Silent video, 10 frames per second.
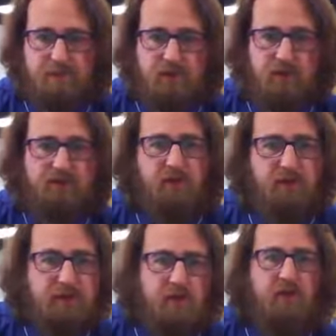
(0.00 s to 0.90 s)
So as
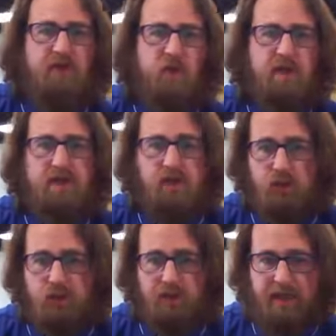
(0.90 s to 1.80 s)
far as avoiding
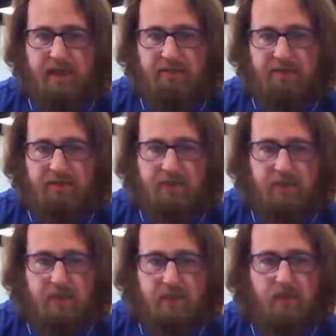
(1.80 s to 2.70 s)
shoulder pain,
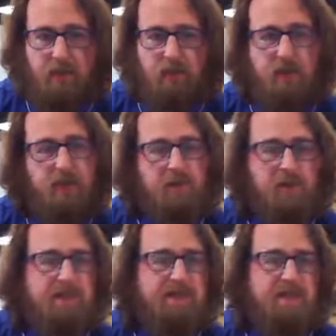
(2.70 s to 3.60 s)
one of the
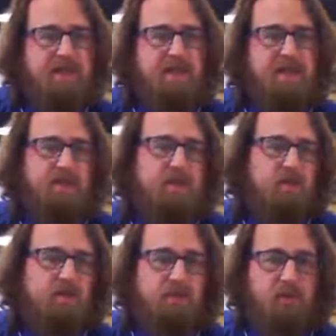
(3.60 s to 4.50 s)
biggest and
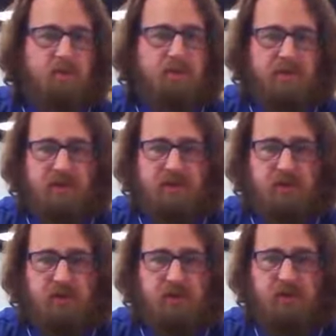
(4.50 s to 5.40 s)
most important things to
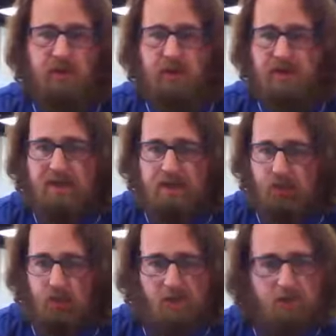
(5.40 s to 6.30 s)
do is
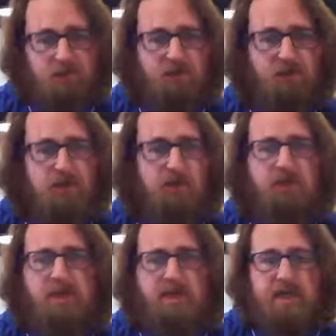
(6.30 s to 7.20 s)
warm up before you
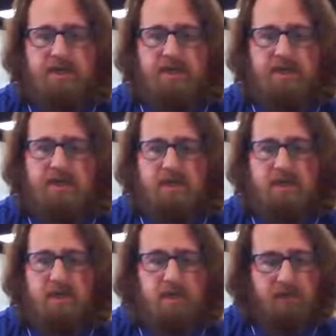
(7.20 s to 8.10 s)
do any exercise.
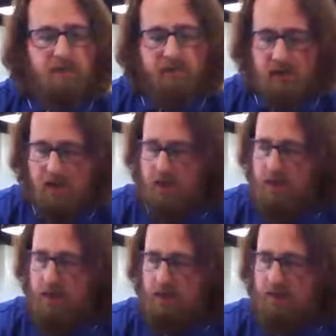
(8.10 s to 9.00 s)
So if you're going to
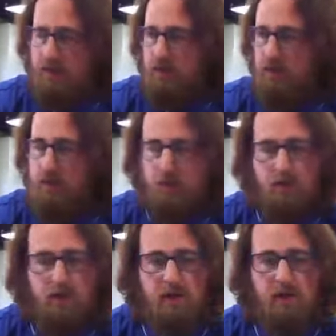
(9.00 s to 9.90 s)
go out and do
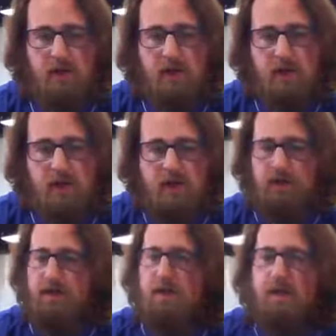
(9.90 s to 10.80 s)
yard work and
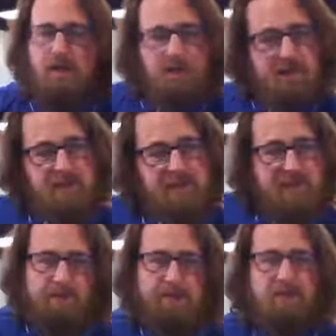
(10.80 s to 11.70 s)
you're going to be
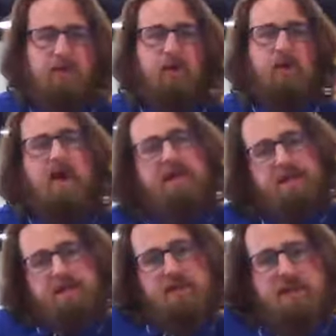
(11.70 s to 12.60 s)
skimming some
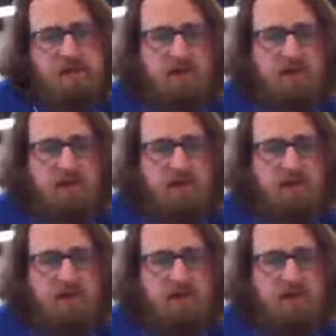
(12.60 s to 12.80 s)
grass